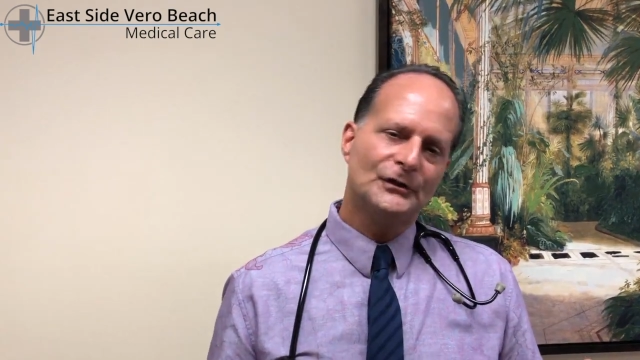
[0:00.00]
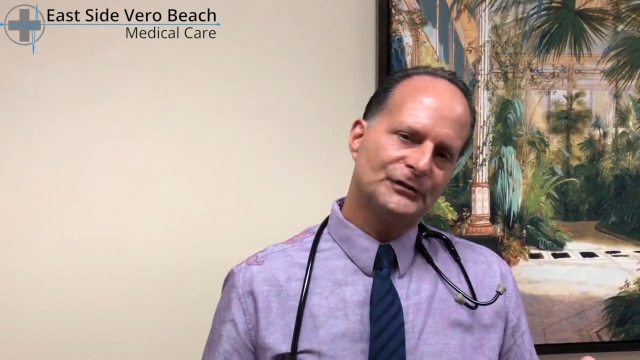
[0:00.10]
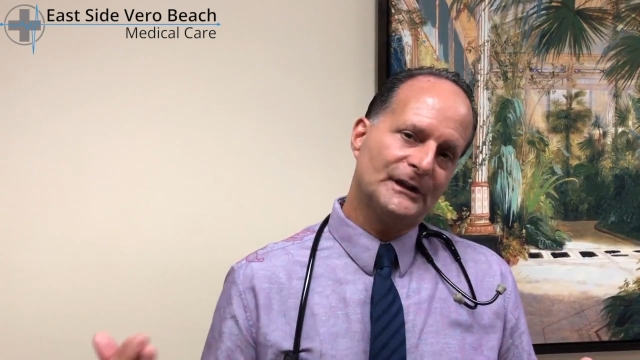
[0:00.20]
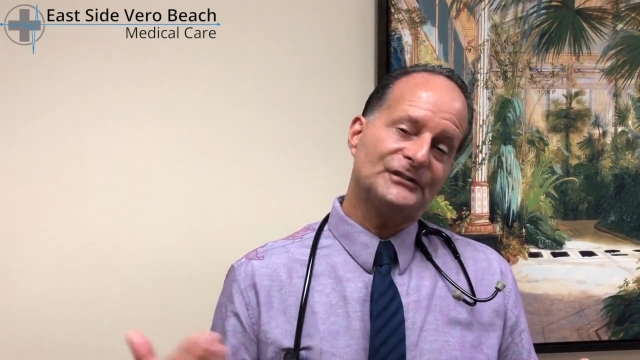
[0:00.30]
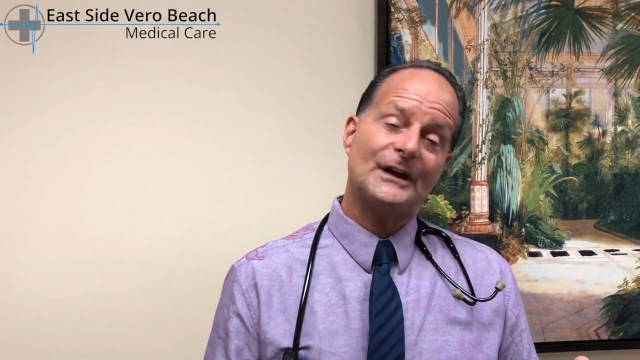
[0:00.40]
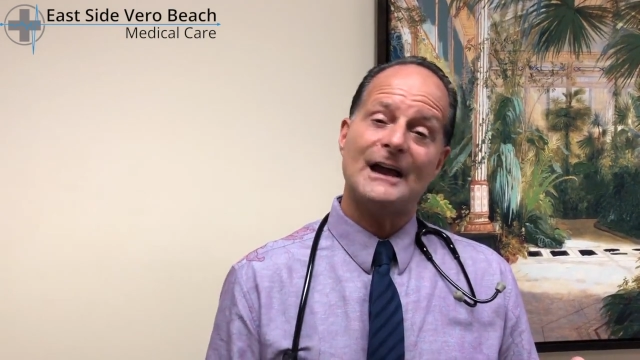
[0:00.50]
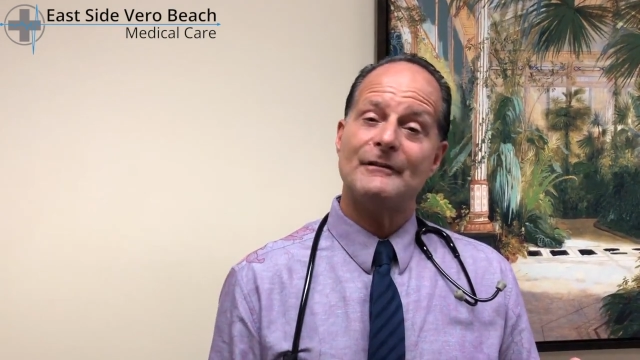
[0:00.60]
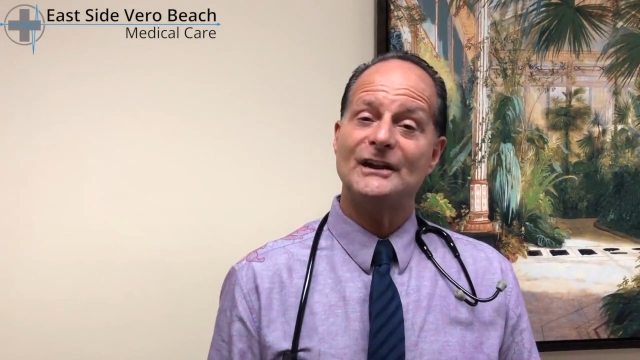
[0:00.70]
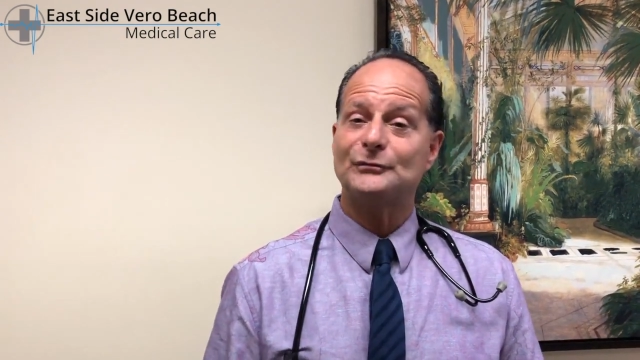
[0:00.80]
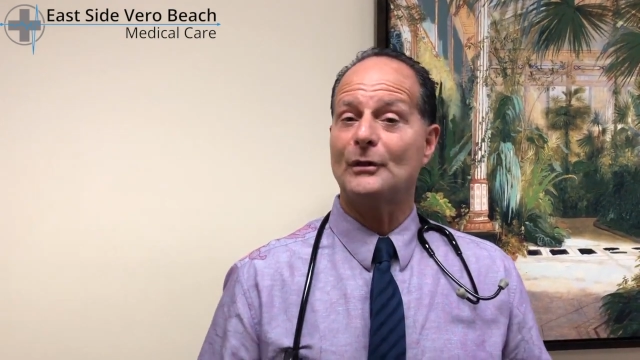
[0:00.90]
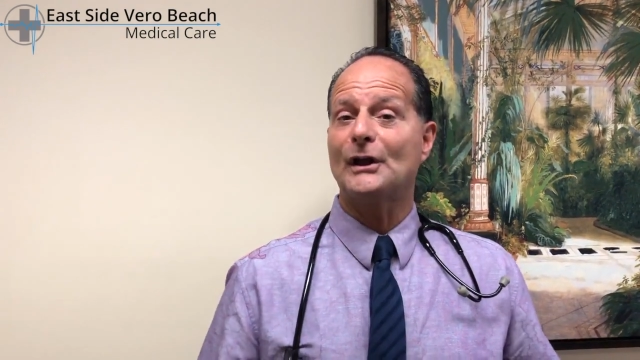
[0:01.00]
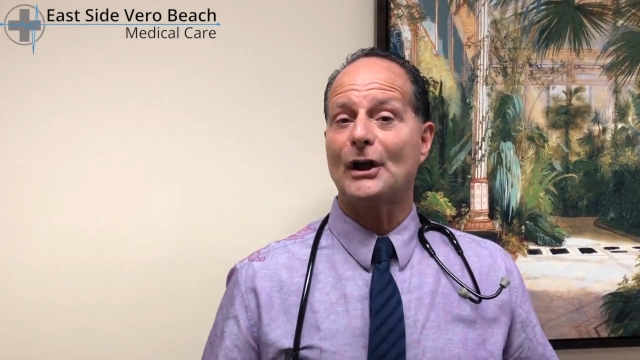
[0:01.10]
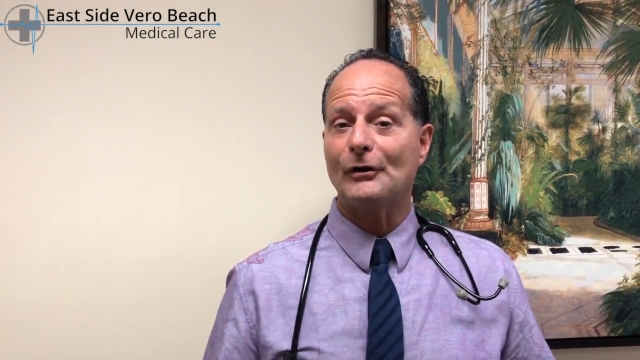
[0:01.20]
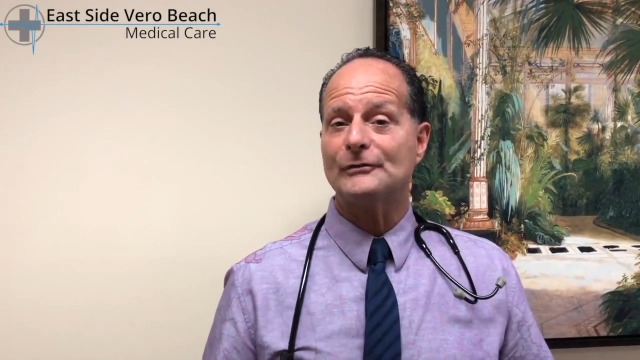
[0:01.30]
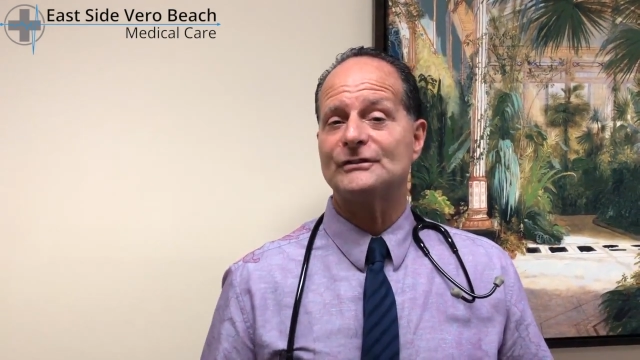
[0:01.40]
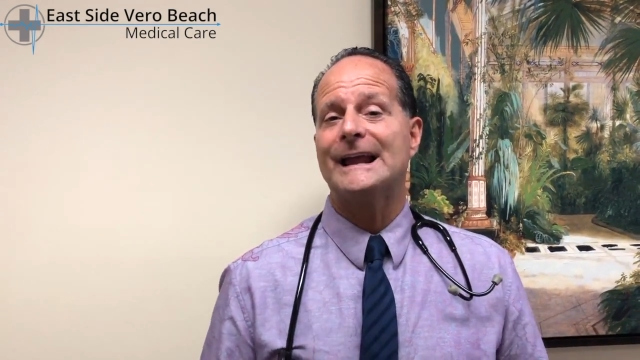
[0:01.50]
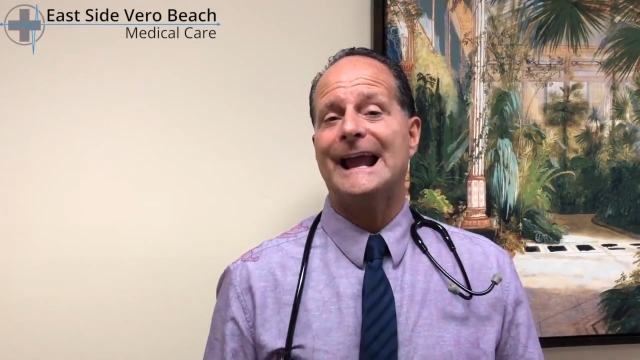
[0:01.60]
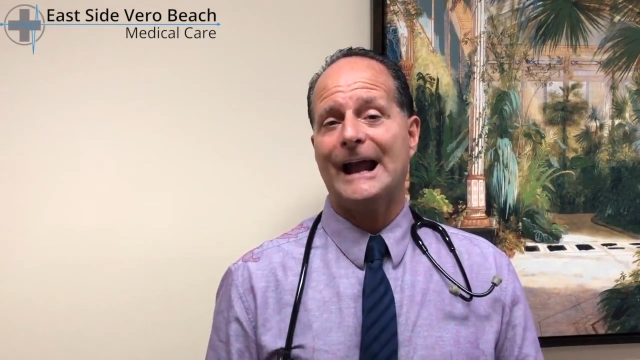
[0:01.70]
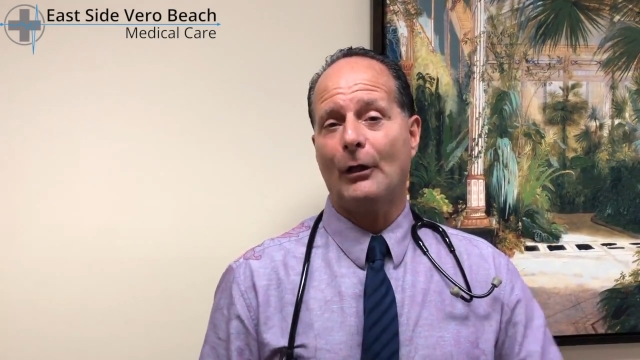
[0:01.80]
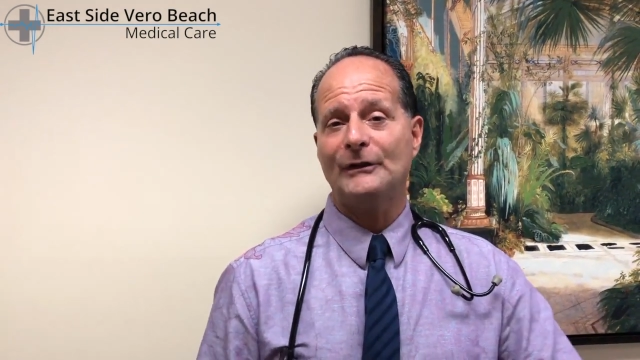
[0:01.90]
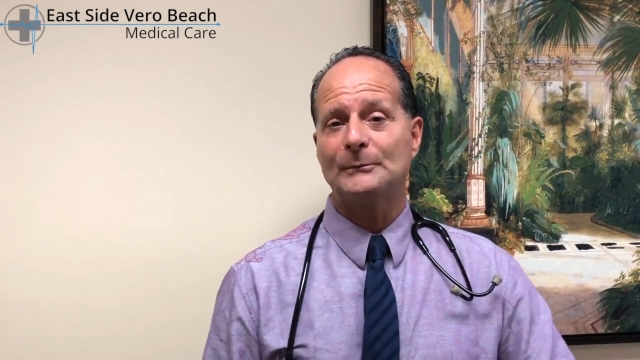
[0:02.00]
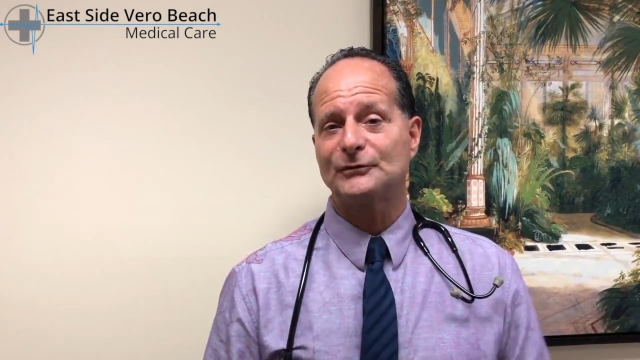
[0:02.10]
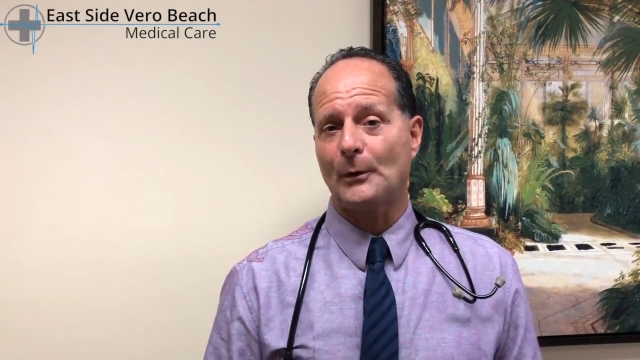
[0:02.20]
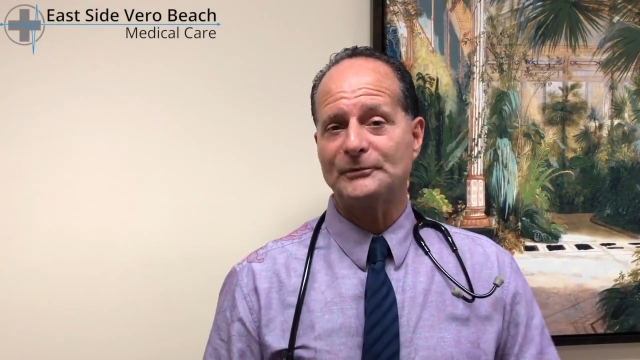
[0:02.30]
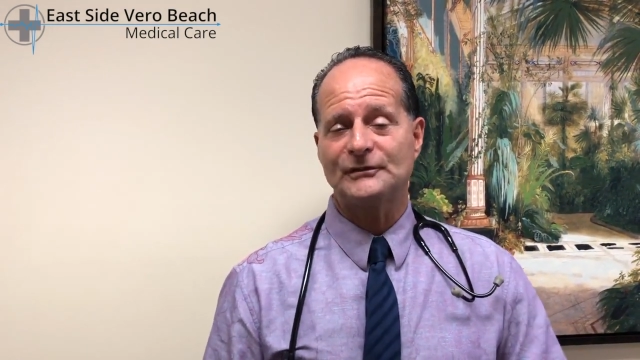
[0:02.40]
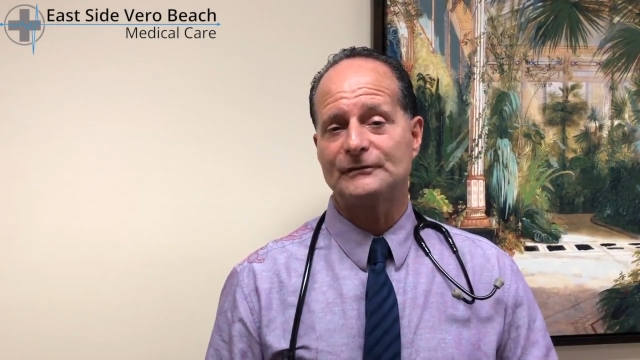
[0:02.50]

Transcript: So these IVs will encourage healthy absorption